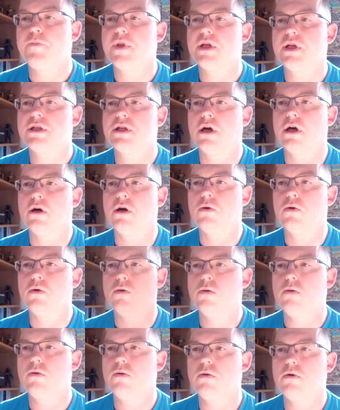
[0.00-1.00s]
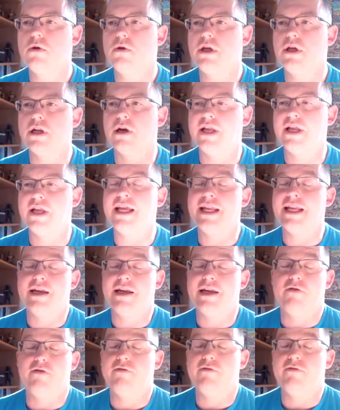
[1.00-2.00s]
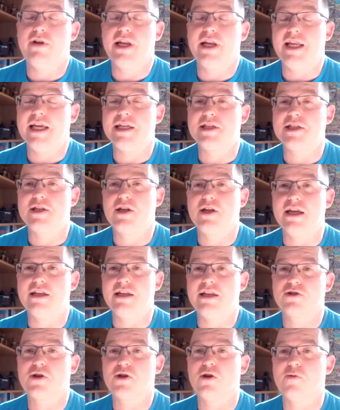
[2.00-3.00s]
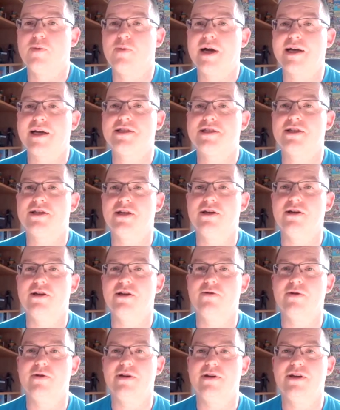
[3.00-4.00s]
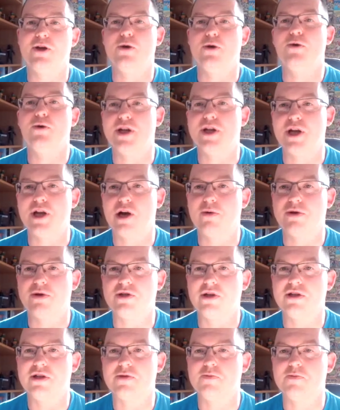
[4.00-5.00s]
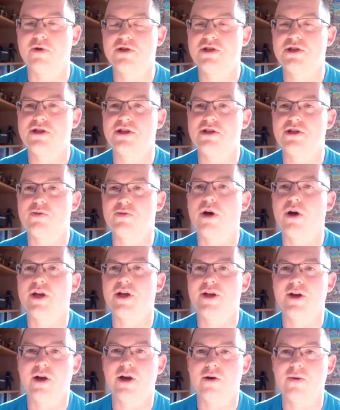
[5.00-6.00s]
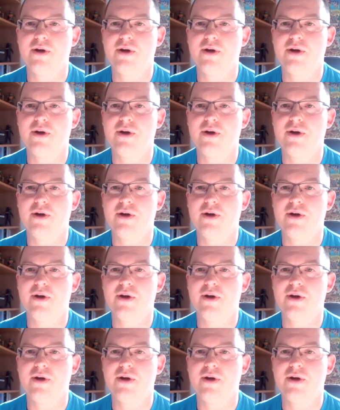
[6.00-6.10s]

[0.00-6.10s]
So, it really is, it does go back to who you know as much as what you know.